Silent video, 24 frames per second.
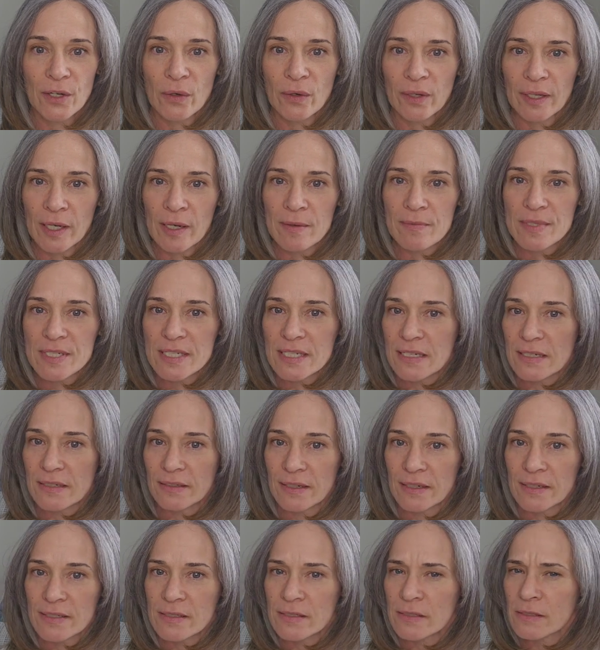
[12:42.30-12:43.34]
empty
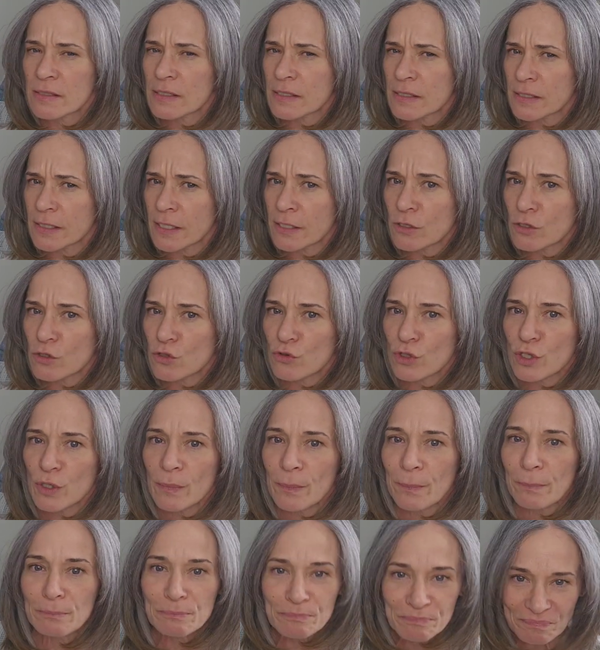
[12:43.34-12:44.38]
nest
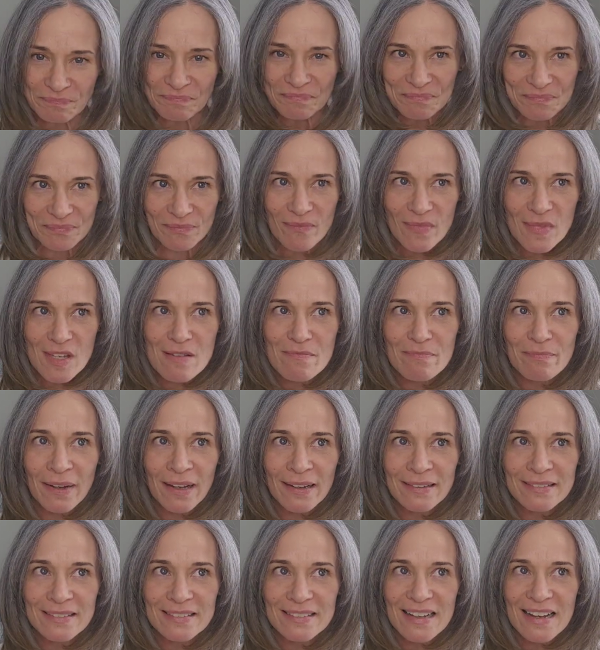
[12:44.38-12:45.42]
syndrome, but
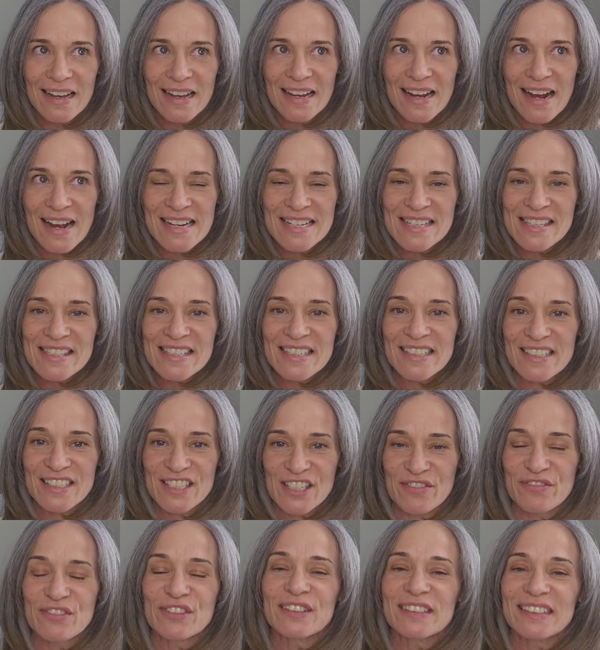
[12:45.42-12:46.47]
I see it
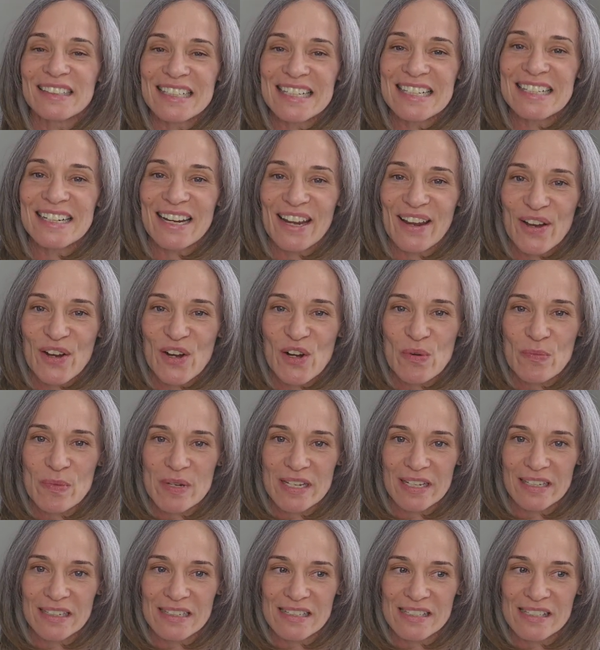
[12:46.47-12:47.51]
differently now
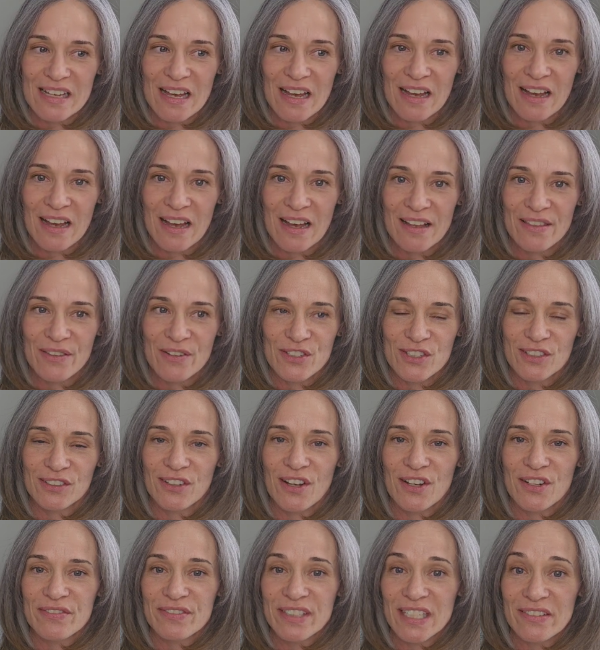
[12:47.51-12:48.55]
because there's a
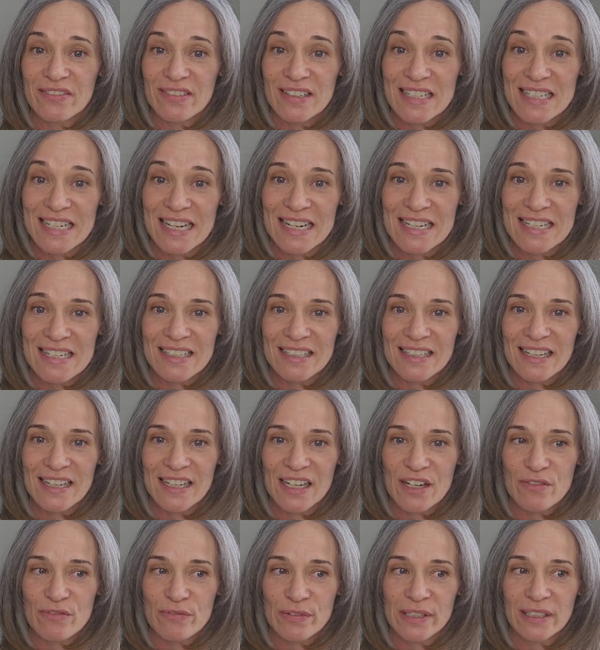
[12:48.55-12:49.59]
lot of give and take, and
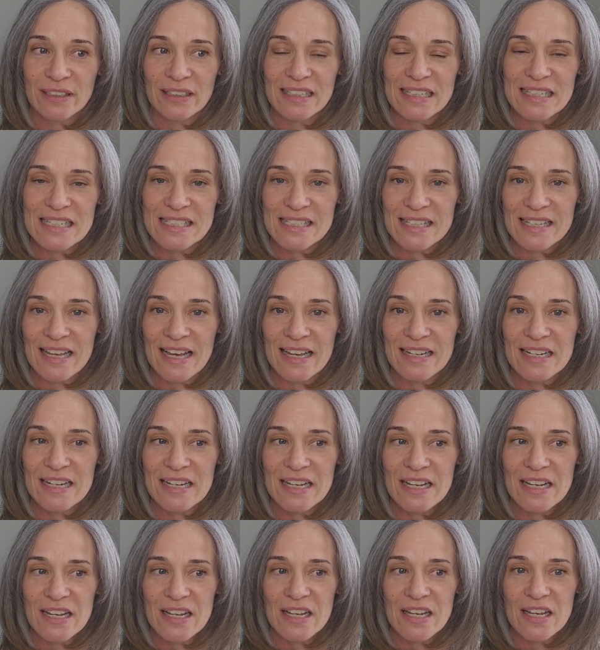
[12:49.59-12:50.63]
I've realized that
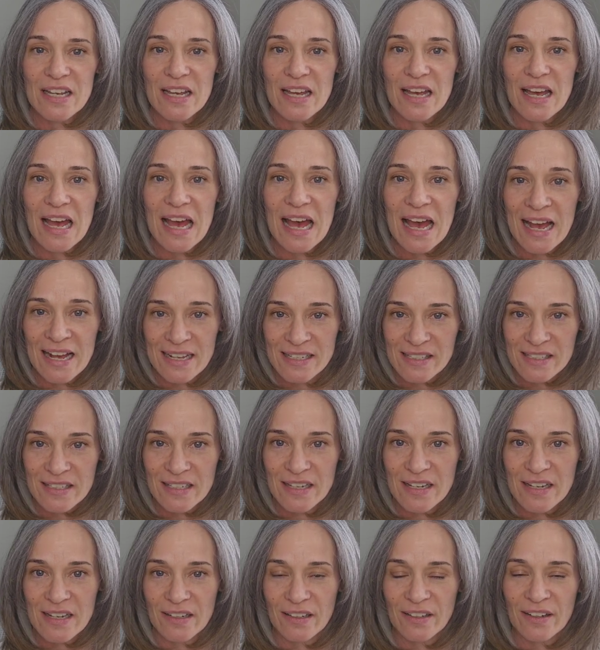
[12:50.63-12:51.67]

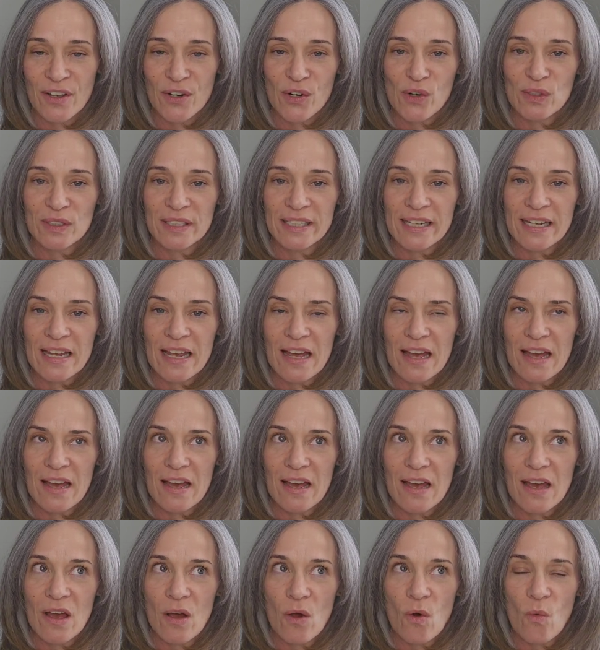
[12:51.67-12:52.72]
asking not only
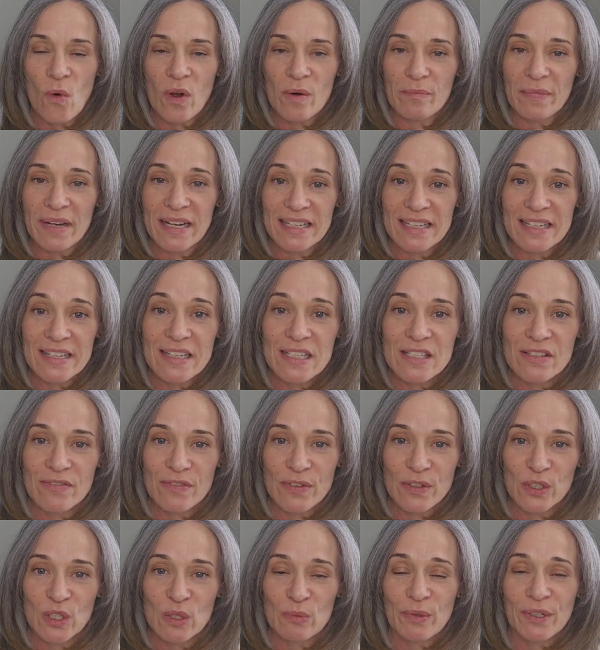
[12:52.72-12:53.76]
what my kids
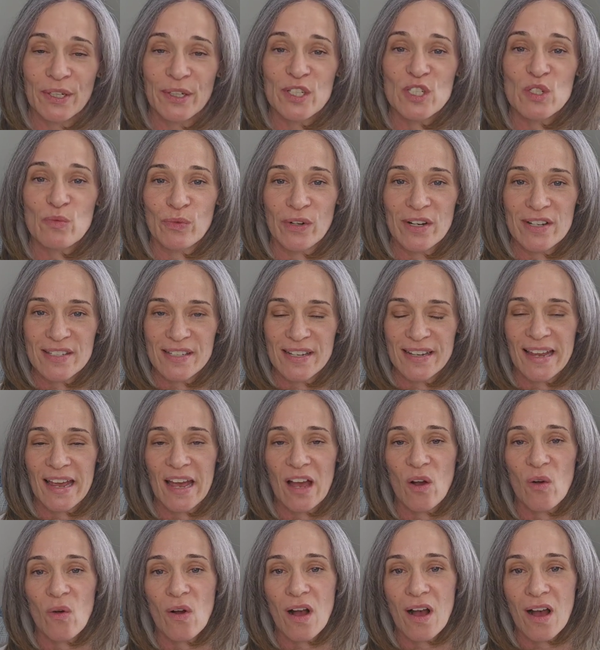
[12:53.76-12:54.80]
feel, but expressing
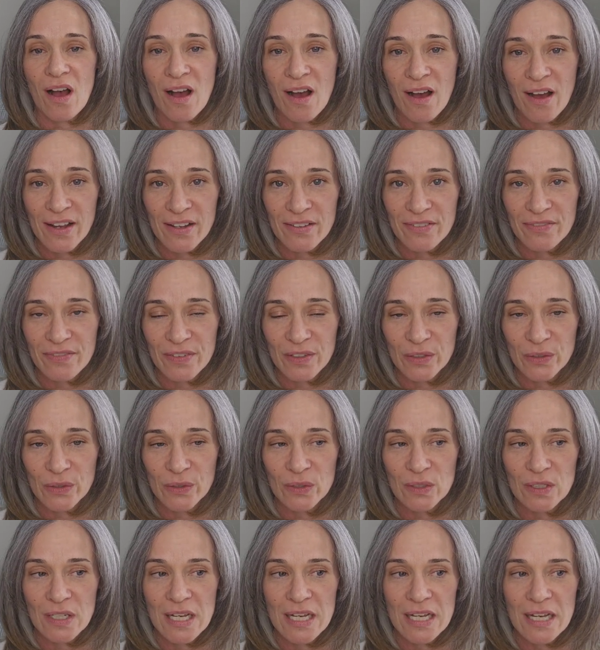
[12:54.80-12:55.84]
how I
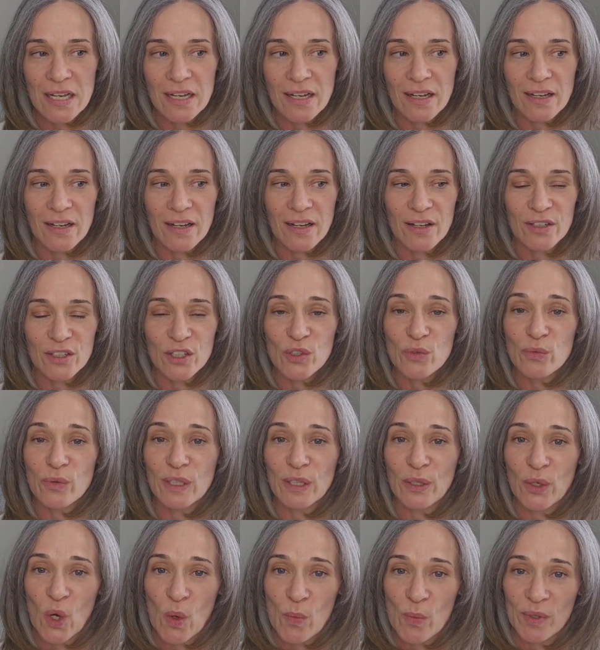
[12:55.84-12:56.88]
feel could
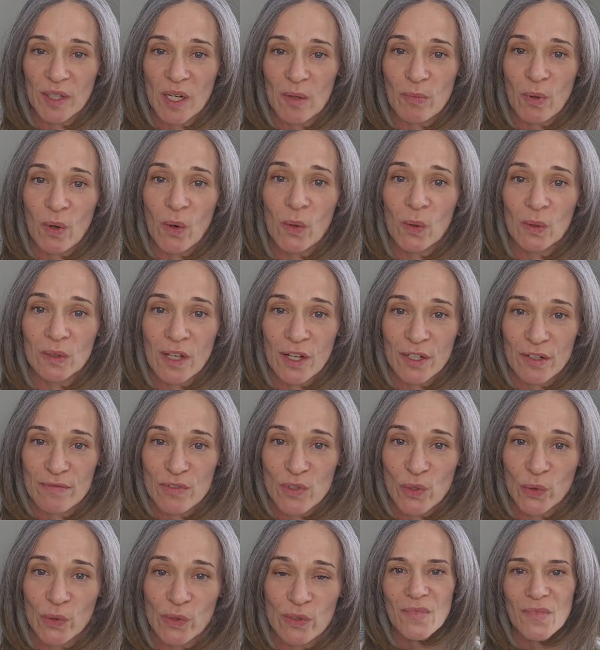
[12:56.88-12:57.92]
really open up a whole lot of
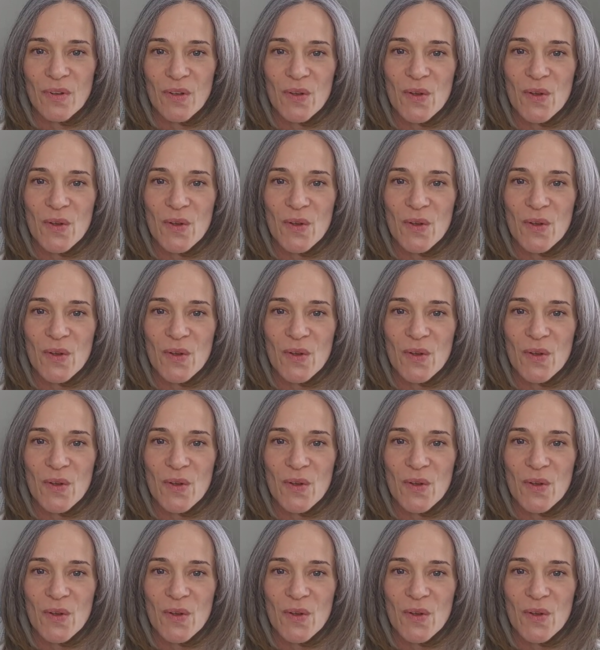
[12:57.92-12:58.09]
doors.